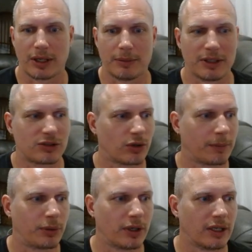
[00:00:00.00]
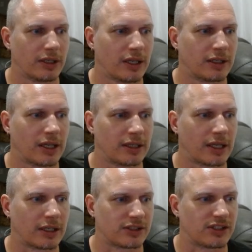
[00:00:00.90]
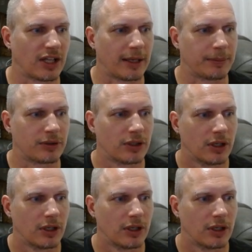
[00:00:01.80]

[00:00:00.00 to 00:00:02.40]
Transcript: It makes me want to put it in and get it sniped.